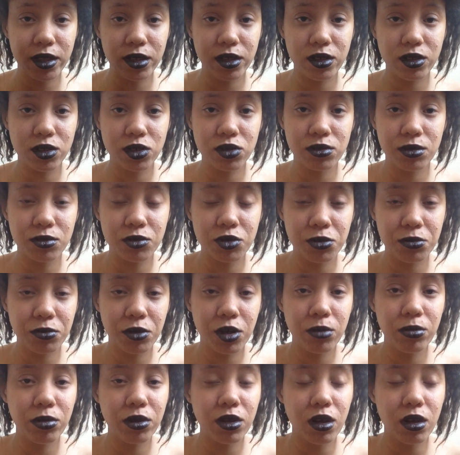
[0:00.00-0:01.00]
in the description
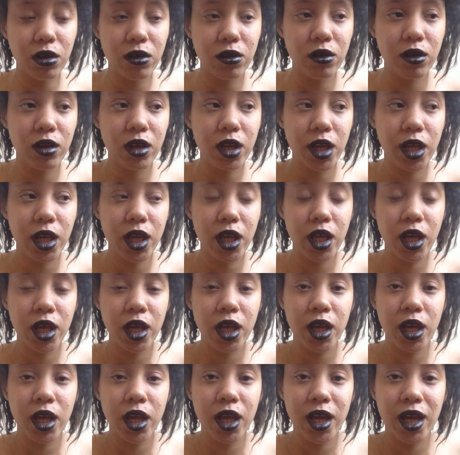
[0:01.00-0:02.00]
bar below.
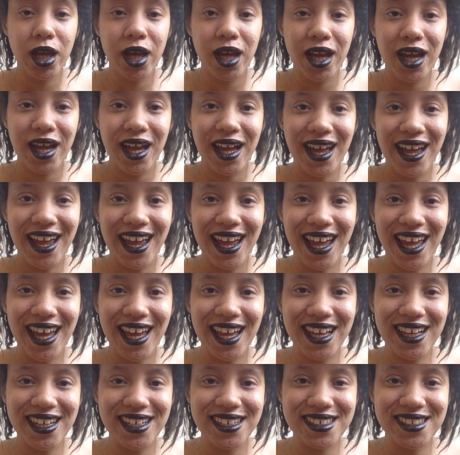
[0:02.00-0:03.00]

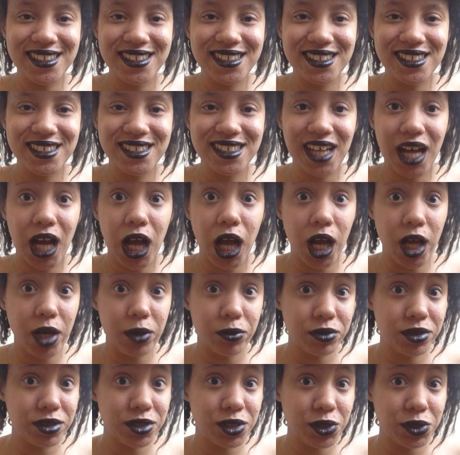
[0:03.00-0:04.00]
And I
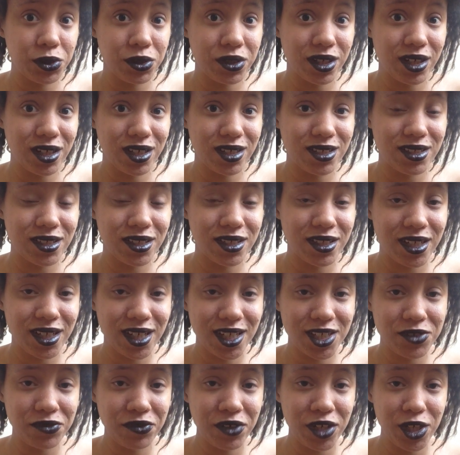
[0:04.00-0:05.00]
will see you guys in the
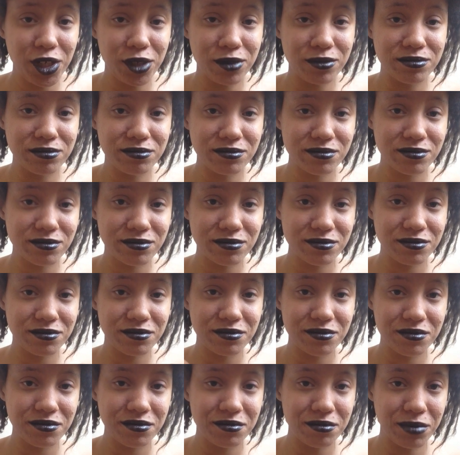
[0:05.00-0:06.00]
next video.
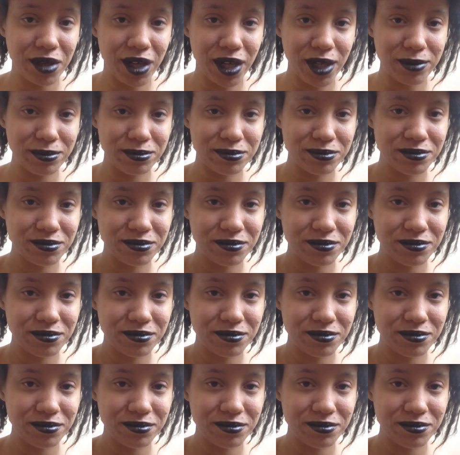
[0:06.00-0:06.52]
Bye.